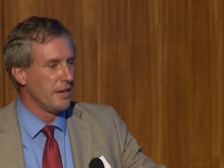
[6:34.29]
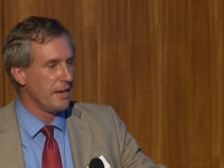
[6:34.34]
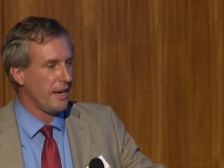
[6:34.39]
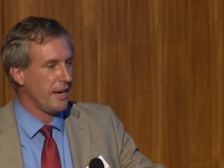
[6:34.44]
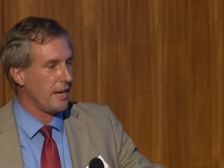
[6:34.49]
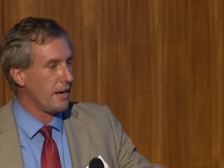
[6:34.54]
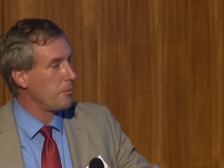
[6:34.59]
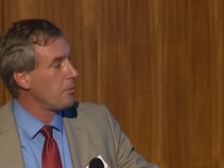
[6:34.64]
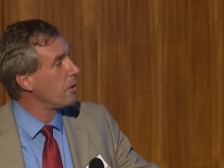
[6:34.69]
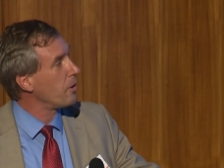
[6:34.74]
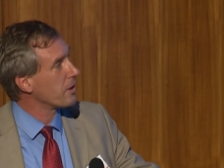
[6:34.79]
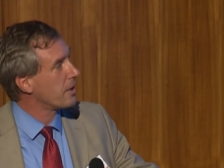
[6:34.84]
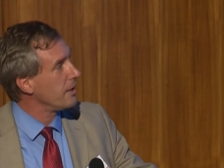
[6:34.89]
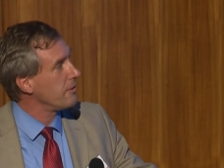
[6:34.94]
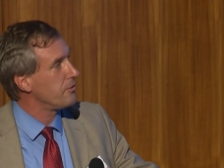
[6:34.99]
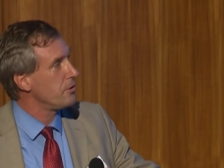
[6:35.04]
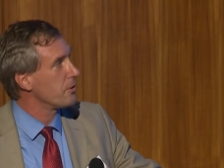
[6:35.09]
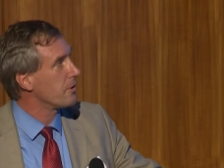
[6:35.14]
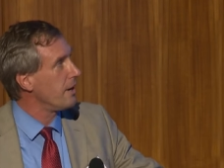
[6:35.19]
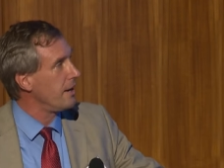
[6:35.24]
And I want to
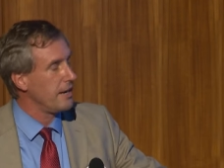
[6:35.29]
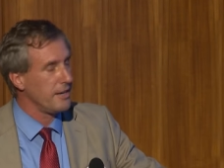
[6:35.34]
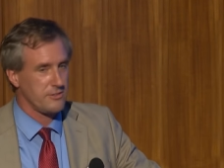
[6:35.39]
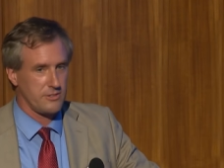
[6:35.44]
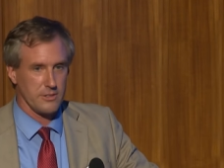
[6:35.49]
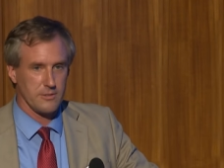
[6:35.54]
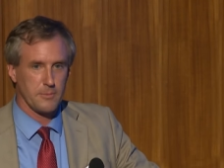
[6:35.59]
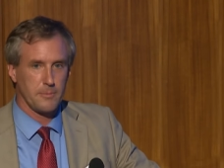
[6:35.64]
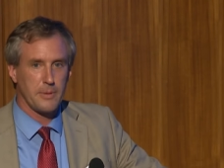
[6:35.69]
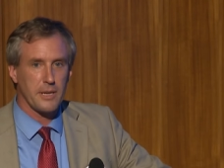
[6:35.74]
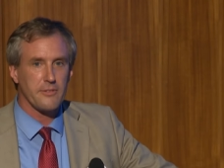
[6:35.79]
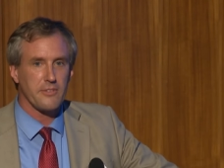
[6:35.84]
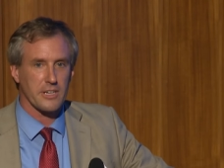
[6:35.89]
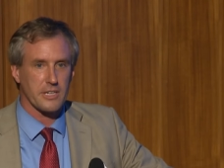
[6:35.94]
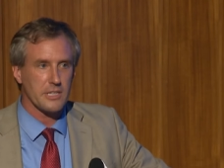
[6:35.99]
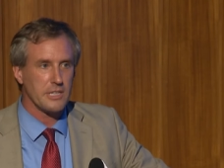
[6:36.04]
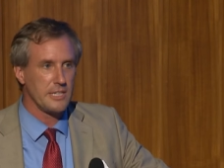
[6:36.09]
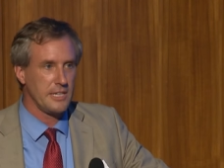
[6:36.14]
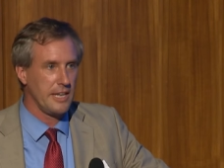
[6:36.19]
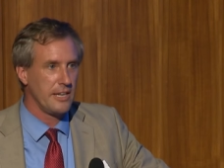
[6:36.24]
give you guys a bit of a
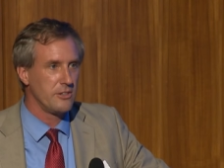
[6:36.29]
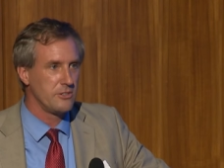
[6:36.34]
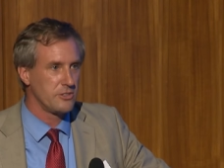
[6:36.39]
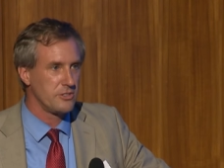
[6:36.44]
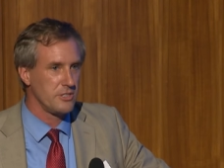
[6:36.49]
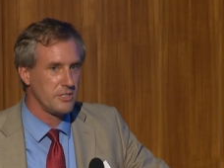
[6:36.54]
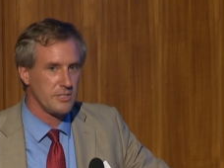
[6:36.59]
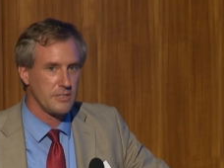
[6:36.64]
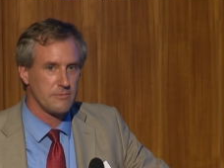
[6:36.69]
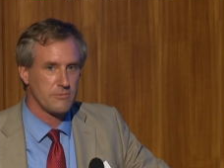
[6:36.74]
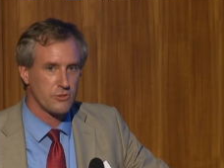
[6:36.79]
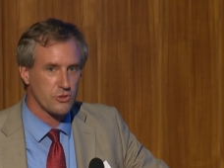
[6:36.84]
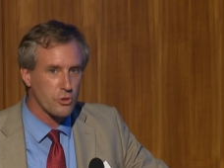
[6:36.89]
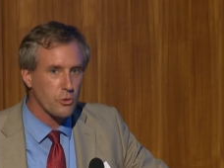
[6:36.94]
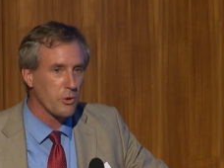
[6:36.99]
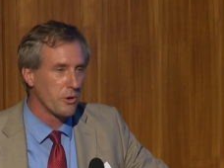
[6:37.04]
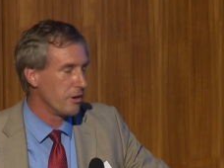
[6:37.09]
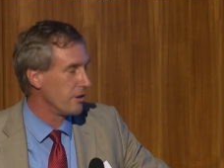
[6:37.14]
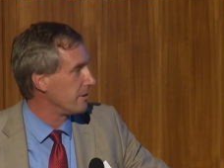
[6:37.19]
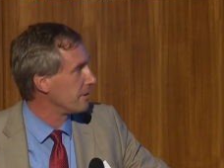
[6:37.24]
clean energy
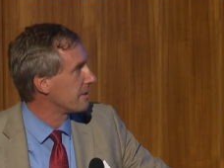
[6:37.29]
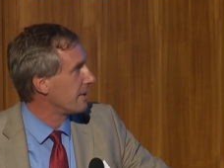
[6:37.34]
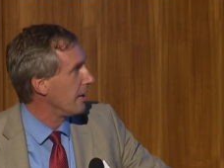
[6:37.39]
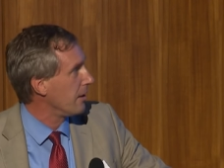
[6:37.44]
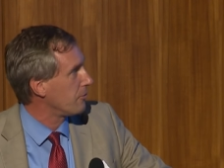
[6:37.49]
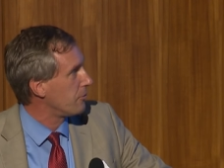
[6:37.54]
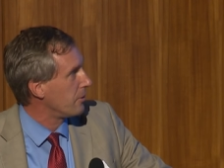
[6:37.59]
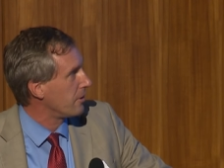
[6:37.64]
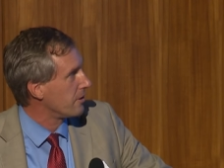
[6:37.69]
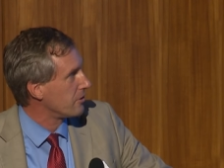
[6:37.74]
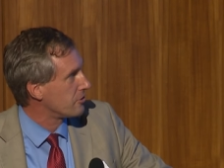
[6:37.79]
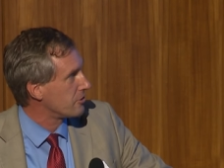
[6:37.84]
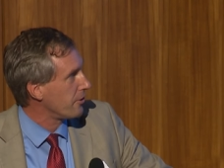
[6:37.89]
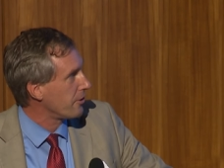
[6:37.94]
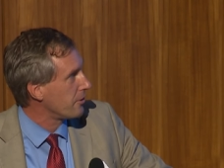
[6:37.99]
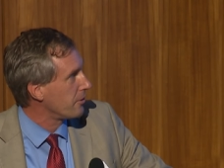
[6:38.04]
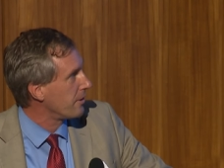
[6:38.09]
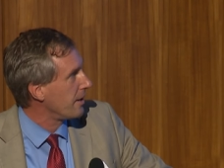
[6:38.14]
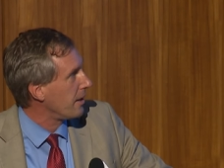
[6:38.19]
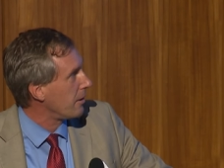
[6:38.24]
tour in California to show
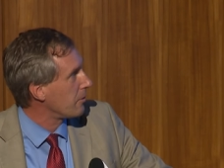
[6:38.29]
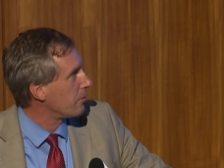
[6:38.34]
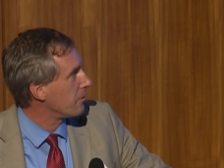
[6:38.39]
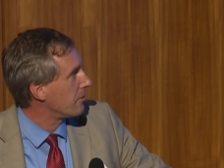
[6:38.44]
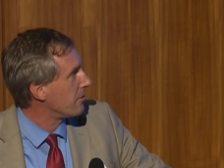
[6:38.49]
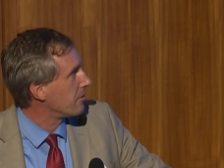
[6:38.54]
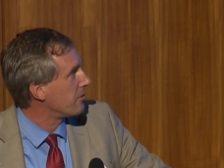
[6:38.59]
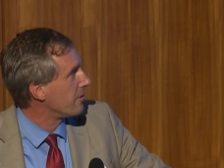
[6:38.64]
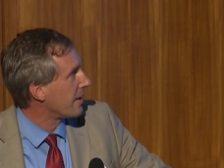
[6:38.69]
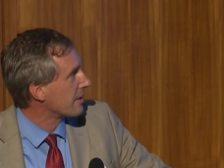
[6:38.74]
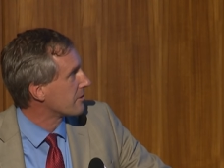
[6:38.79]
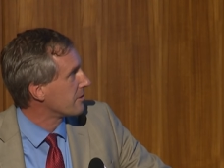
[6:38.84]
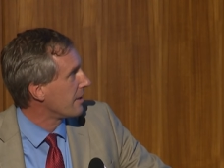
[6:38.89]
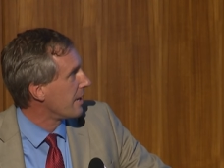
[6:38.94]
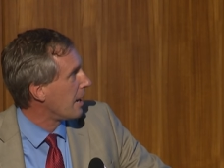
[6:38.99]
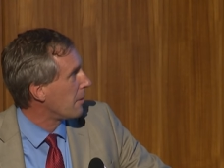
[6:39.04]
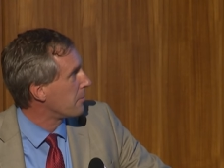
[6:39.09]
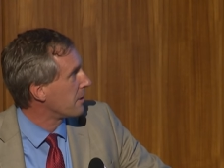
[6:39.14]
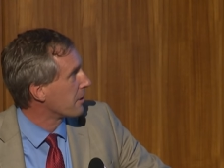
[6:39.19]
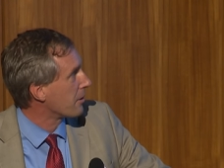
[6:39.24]
you how this is actually
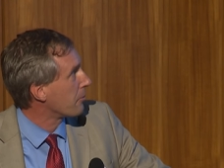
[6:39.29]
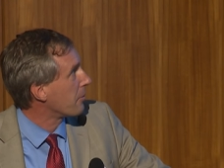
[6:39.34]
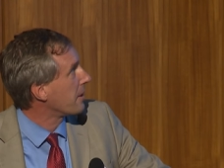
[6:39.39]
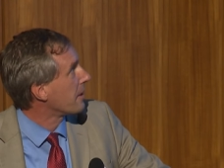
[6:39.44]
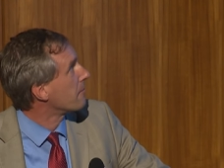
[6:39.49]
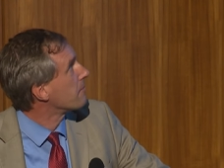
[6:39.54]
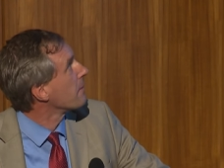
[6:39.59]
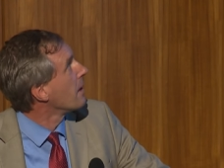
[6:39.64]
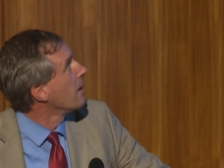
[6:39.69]
happening already.